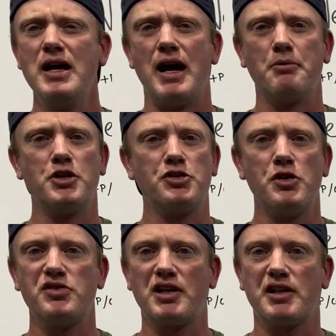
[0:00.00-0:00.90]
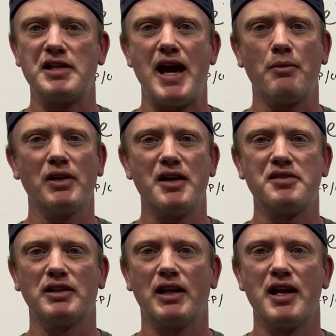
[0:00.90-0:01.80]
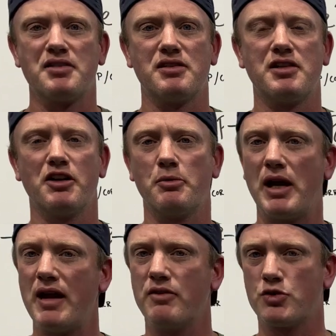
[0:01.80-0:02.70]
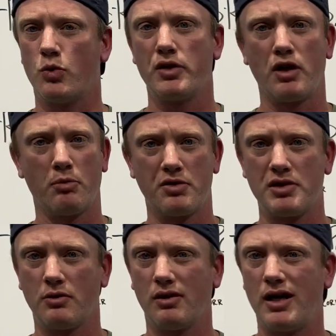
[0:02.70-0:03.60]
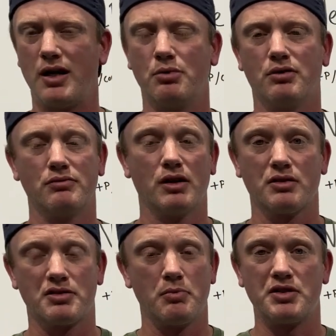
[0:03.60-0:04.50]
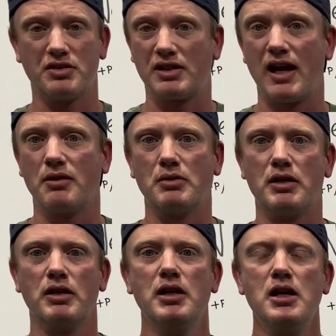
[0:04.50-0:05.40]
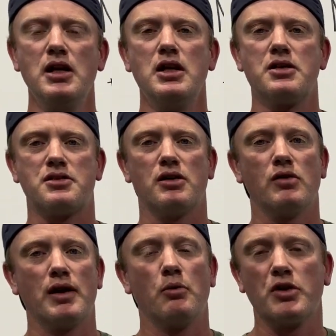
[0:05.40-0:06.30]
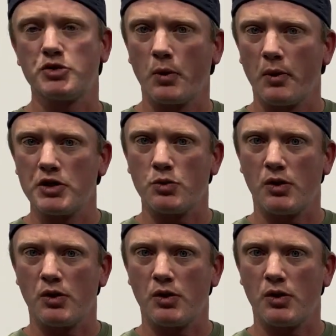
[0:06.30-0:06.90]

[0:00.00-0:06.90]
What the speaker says: I'm just using a tap less and less until the behavior is 100% reliable, or as much as can be. So, and once we reach